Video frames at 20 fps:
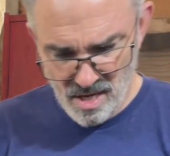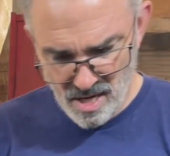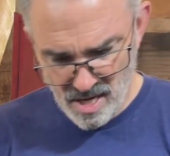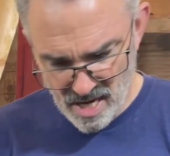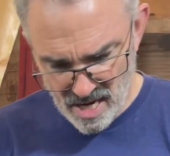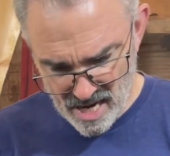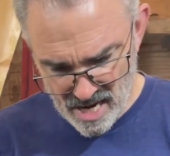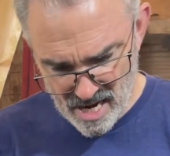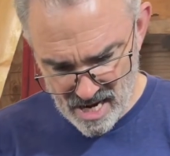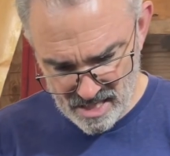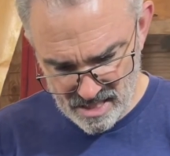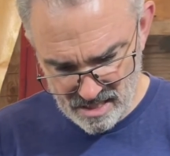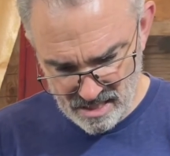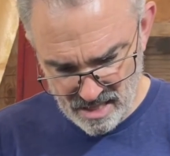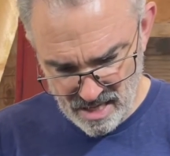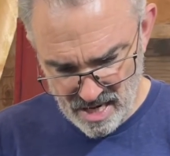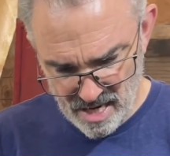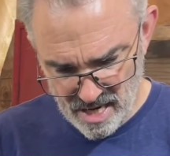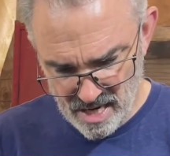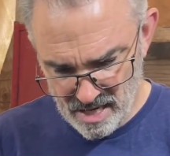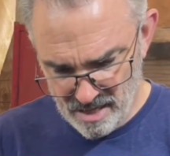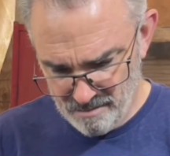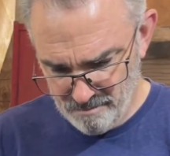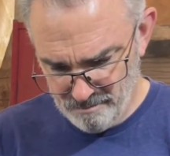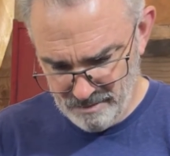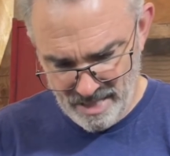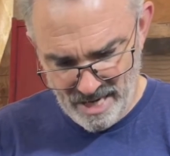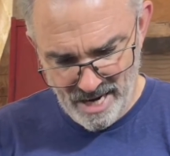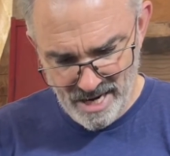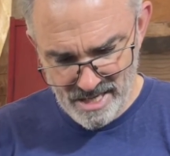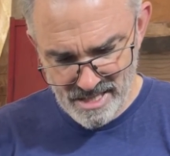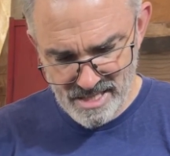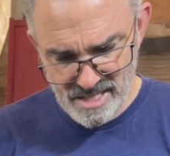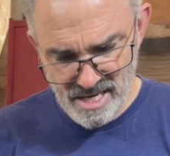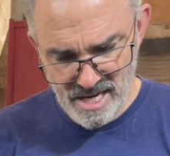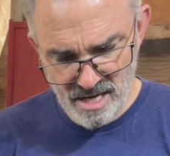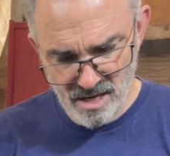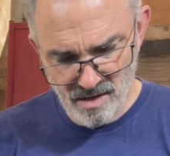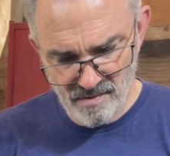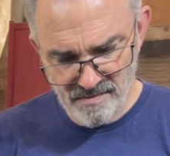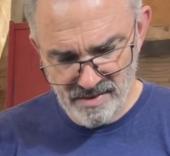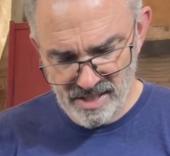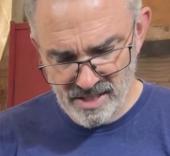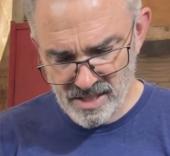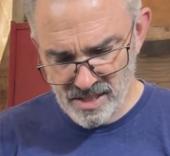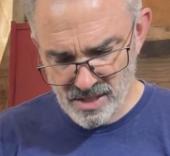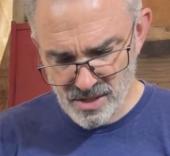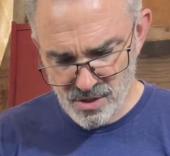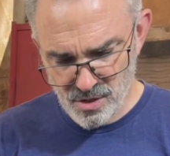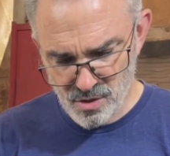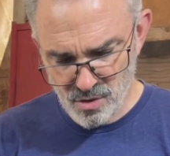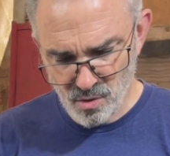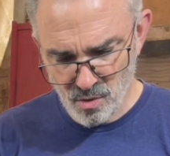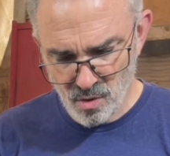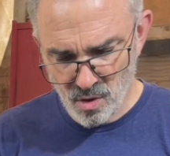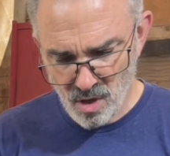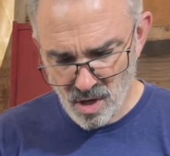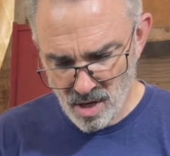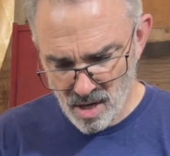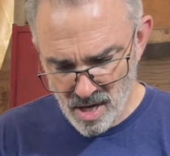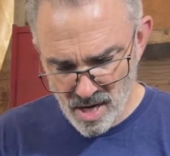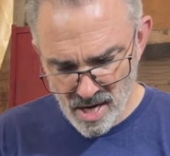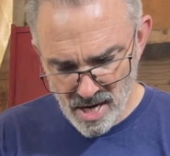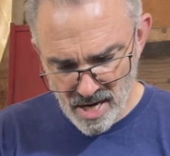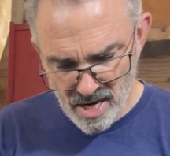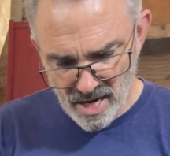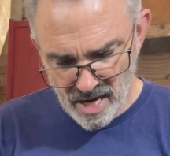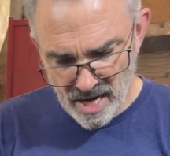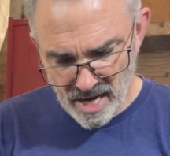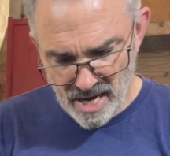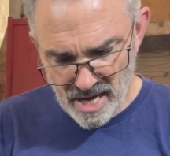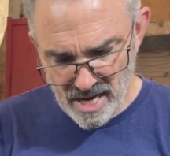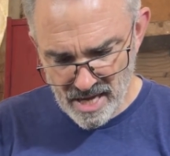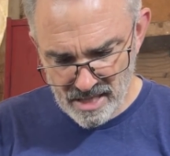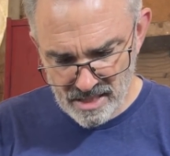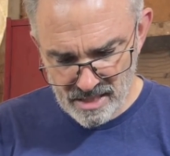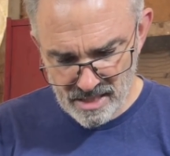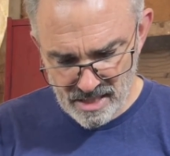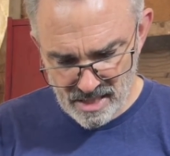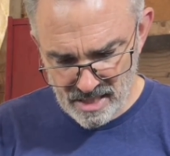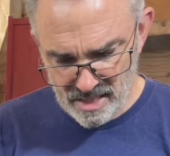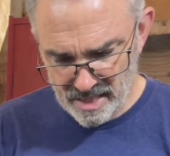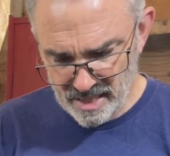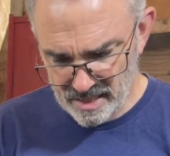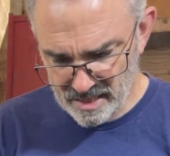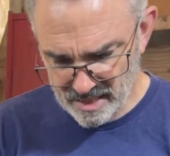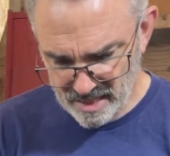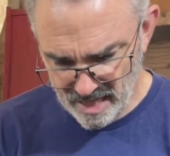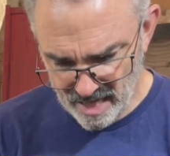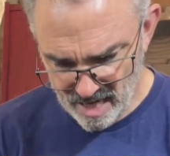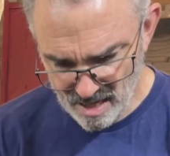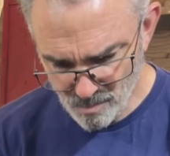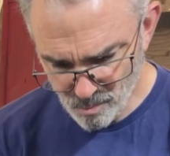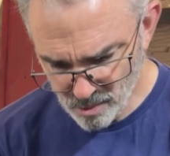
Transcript: at a antique or vintage store, and it came